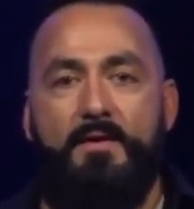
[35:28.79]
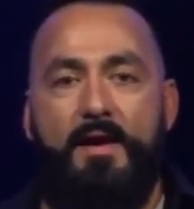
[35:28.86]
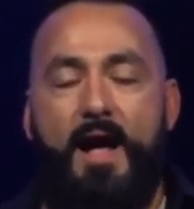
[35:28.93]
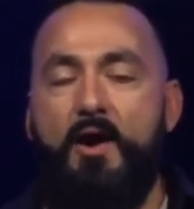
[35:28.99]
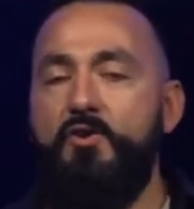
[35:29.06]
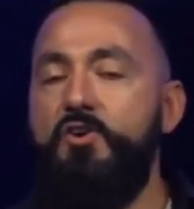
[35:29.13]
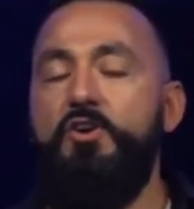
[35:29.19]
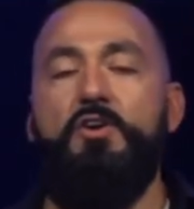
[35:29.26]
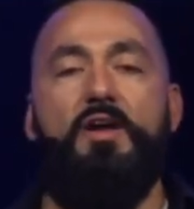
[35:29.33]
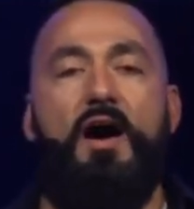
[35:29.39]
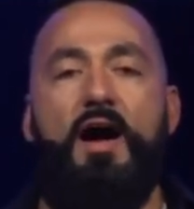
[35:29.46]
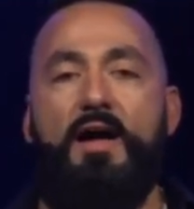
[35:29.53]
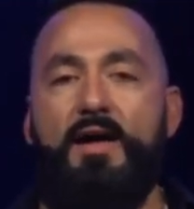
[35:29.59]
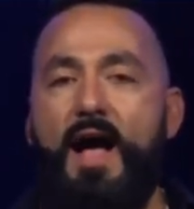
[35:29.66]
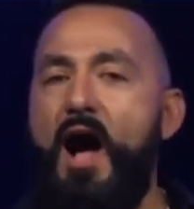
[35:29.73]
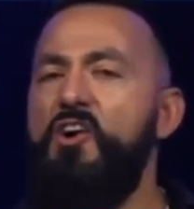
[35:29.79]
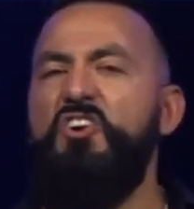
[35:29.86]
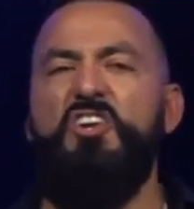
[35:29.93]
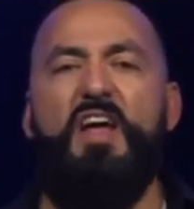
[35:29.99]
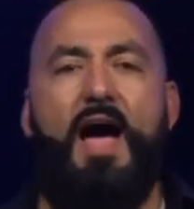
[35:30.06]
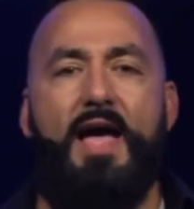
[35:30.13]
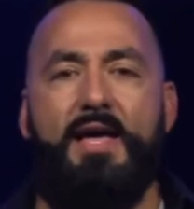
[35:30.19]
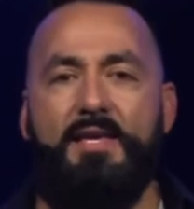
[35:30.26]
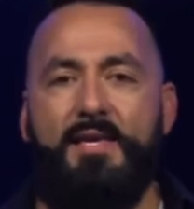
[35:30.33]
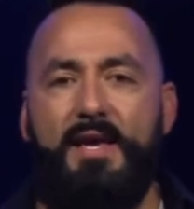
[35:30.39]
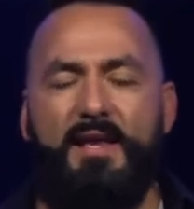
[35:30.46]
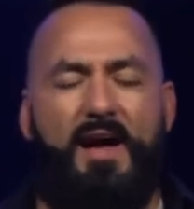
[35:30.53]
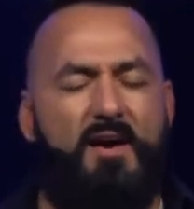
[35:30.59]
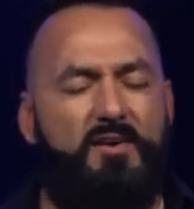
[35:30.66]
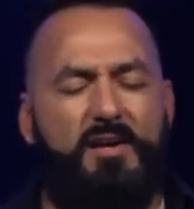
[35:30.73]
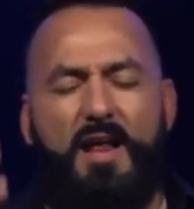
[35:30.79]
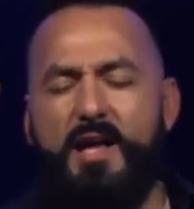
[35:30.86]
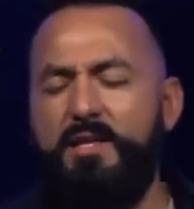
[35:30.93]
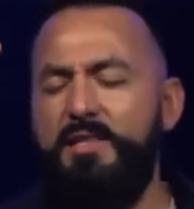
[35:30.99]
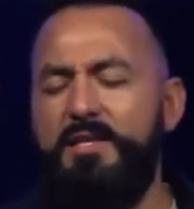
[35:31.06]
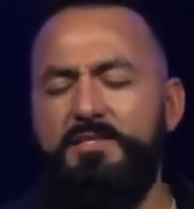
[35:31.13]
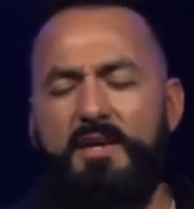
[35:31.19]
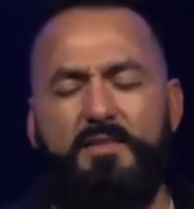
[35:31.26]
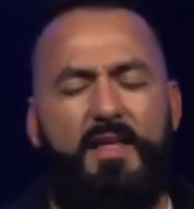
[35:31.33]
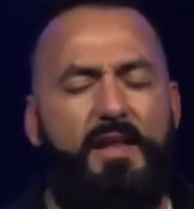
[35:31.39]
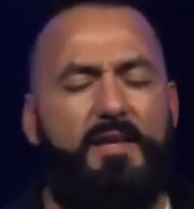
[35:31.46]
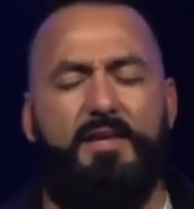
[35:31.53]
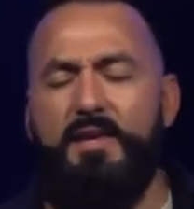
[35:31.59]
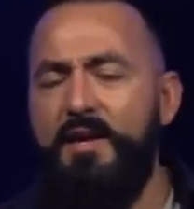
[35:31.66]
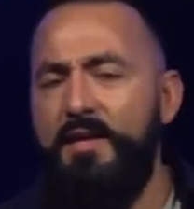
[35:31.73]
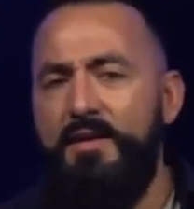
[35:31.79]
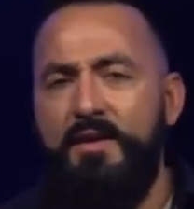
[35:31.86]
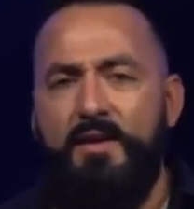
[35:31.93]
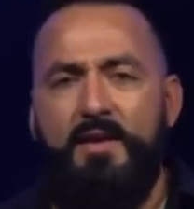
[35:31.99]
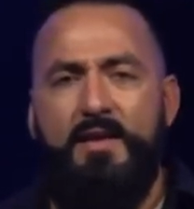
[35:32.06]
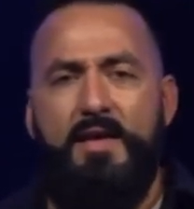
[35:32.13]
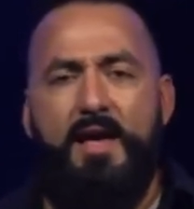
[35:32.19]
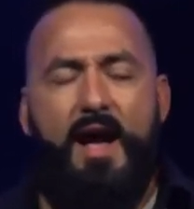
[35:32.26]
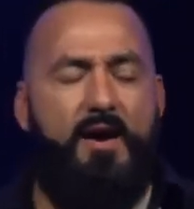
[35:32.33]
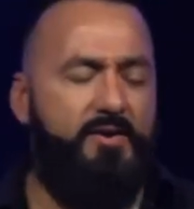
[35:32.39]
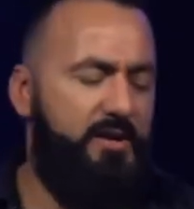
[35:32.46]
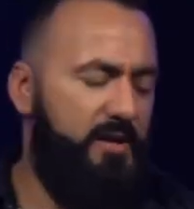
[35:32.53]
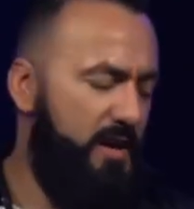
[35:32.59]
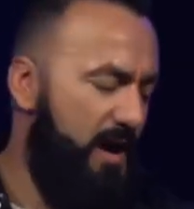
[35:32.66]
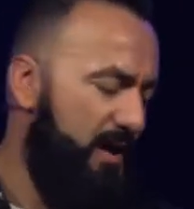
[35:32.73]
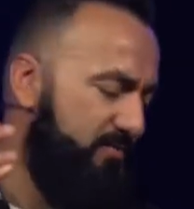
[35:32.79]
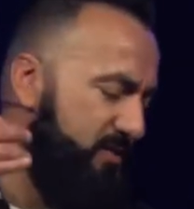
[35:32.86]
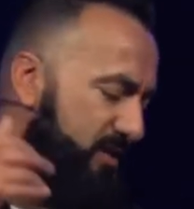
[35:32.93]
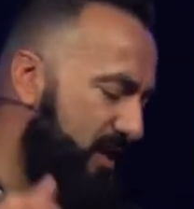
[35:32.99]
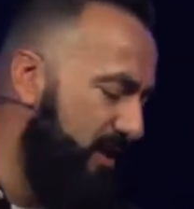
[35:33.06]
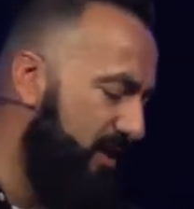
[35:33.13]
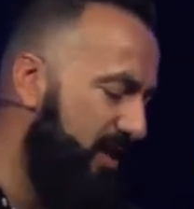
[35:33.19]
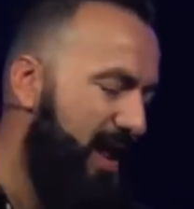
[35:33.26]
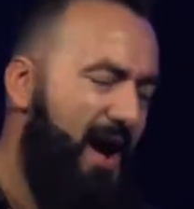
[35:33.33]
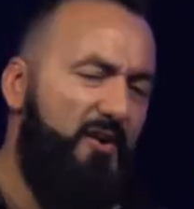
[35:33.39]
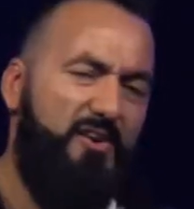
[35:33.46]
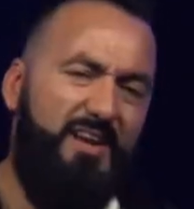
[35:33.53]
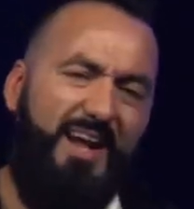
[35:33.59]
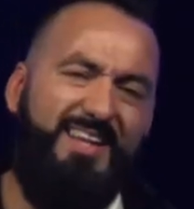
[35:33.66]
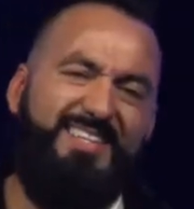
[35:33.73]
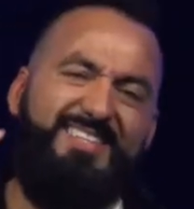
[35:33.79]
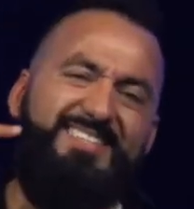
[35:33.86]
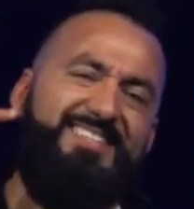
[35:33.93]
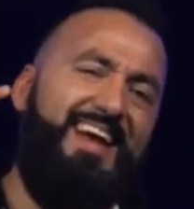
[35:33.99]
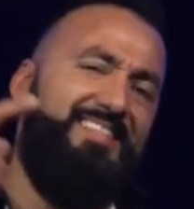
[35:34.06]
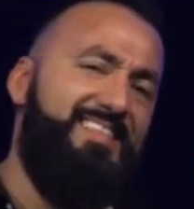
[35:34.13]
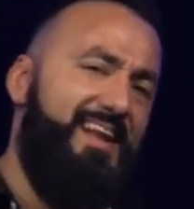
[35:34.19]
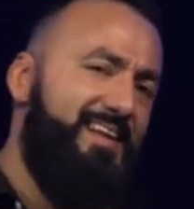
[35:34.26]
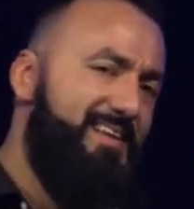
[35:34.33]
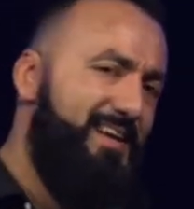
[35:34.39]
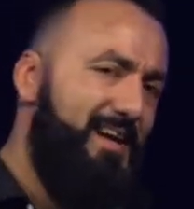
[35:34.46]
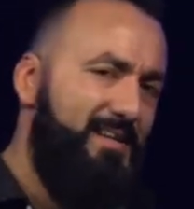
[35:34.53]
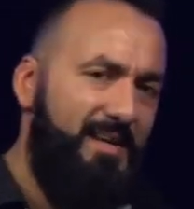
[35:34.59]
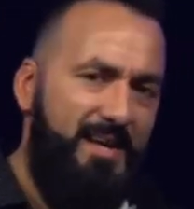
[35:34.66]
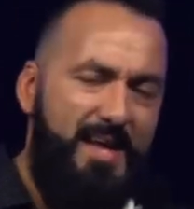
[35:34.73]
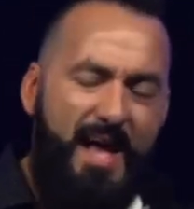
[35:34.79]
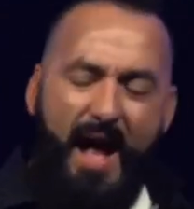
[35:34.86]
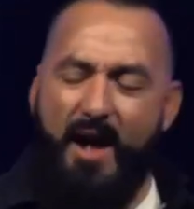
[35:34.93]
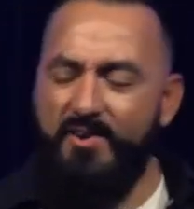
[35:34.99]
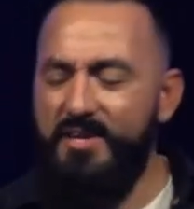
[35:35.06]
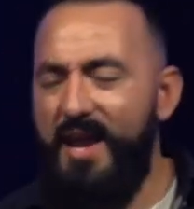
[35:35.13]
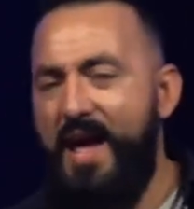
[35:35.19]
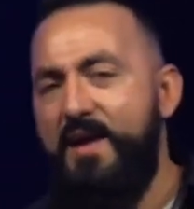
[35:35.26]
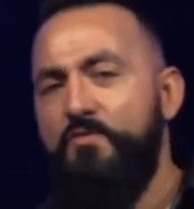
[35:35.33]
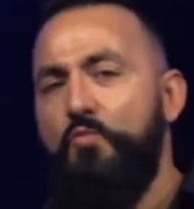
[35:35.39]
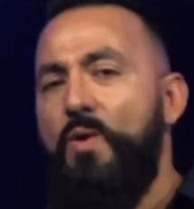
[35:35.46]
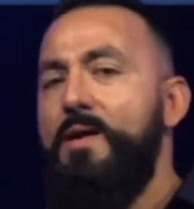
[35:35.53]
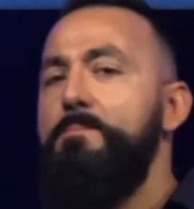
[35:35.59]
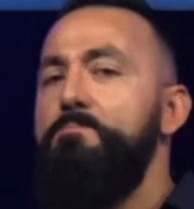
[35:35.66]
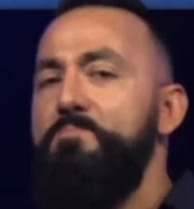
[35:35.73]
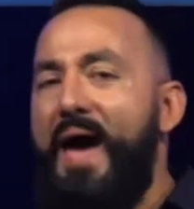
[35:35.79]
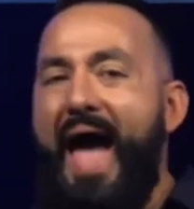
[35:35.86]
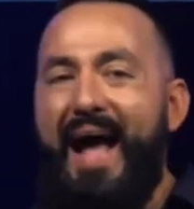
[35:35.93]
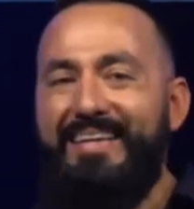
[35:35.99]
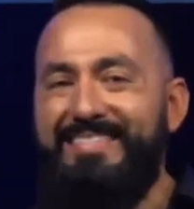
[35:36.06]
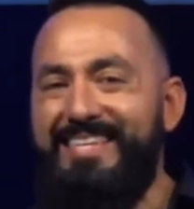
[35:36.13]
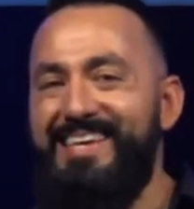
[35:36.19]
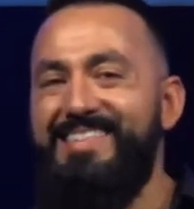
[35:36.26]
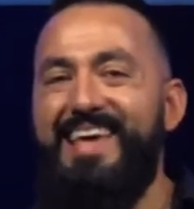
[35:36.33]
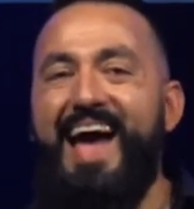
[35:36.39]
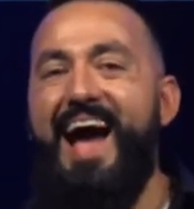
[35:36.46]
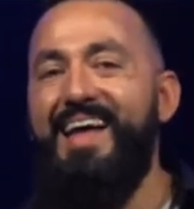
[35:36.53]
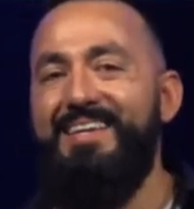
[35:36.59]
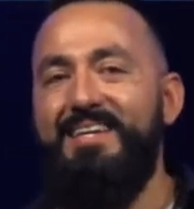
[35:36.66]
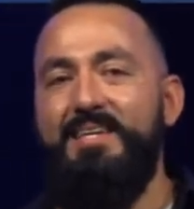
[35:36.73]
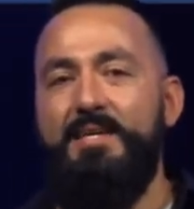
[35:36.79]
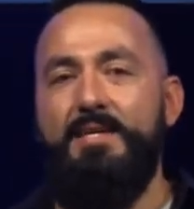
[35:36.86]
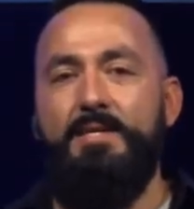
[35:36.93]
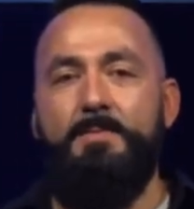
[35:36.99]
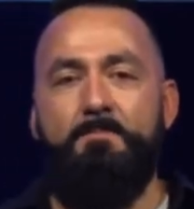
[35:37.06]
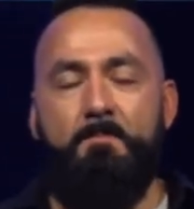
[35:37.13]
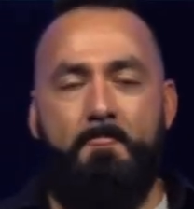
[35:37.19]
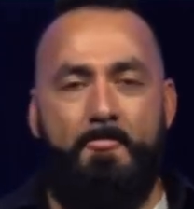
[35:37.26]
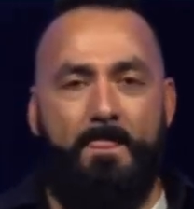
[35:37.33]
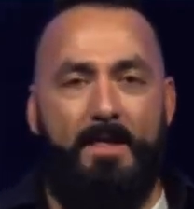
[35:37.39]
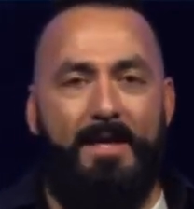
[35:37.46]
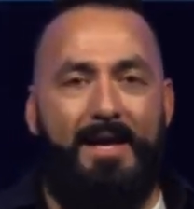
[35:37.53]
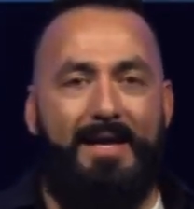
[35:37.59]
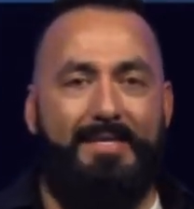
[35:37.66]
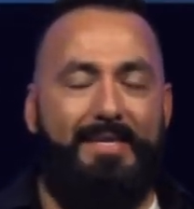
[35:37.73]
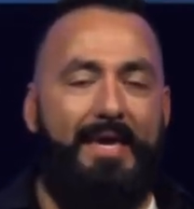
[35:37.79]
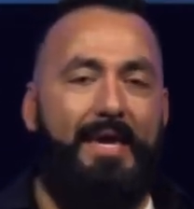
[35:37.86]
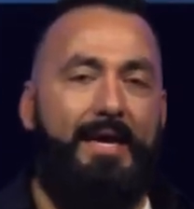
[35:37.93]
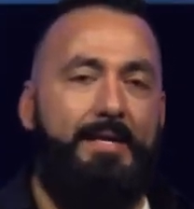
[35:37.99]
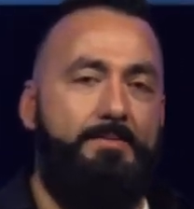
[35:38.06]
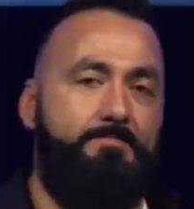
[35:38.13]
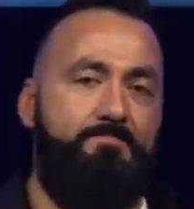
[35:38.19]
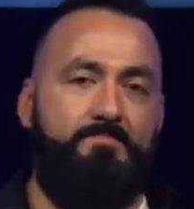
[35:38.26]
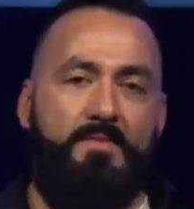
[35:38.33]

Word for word: How could I? How could I again? How could I clicked on that again? How could I have did that again? How could I have said that again? How could I have went back to that again?